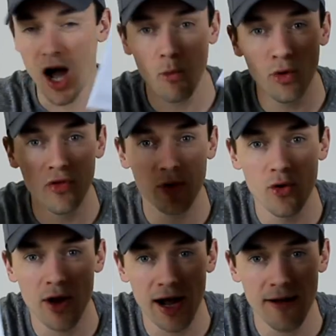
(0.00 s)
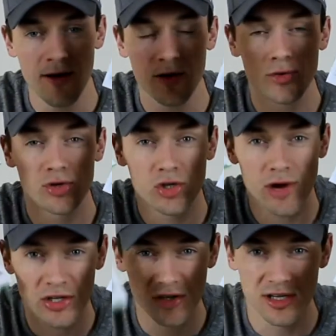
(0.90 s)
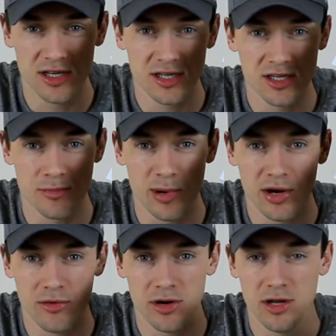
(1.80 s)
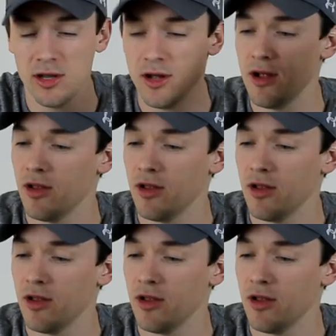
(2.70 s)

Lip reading: I wouldn't do that, you'll scratch your discs to buggery.